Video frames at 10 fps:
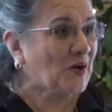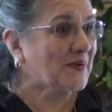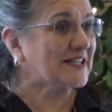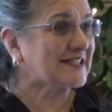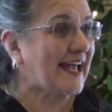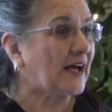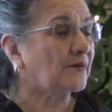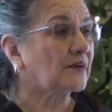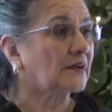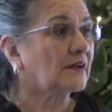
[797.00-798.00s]
going
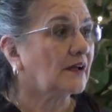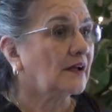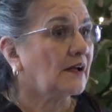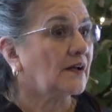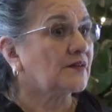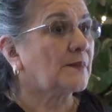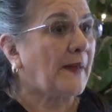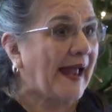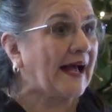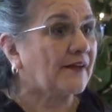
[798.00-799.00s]
down the
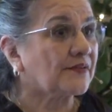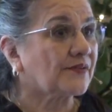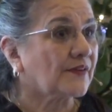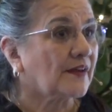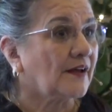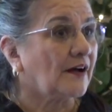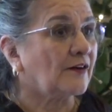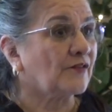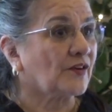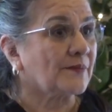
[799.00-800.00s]
path
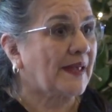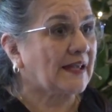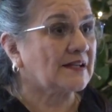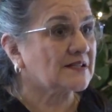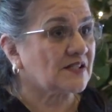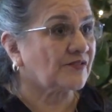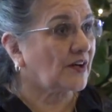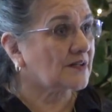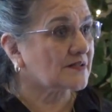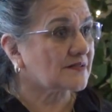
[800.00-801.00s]
of really making a
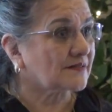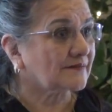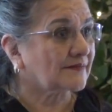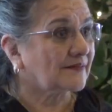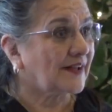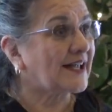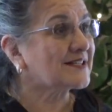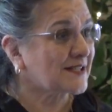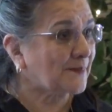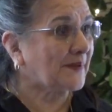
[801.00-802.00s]
difference
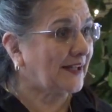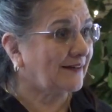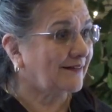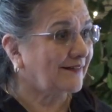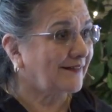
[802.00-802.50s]
and tipping